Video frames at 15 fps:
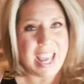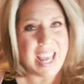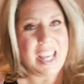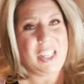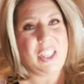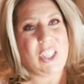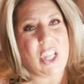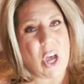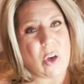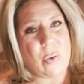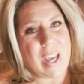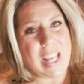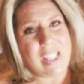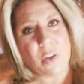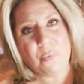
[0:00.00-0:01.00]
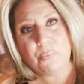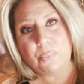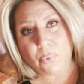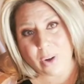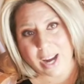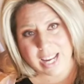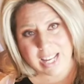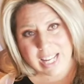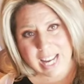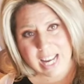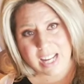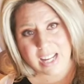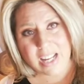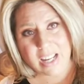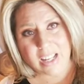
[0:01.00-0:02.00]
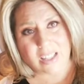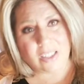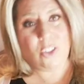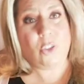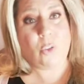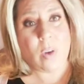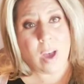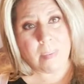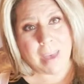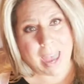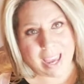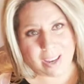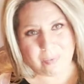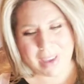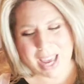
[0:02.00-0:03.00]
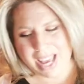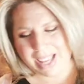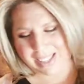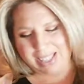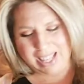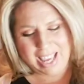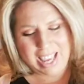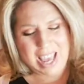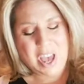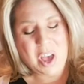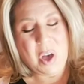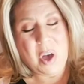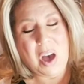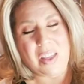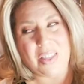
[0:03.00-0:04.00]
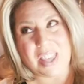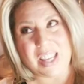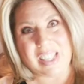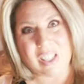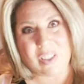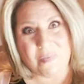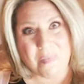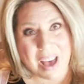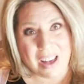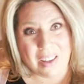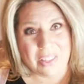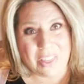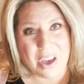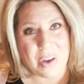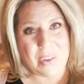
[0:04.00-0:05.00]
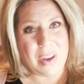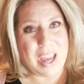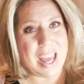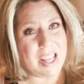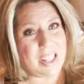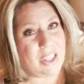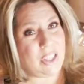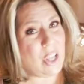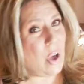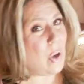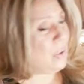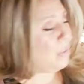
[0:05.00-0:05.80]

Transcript: So it's a brightening scrub and mask. The smell though is so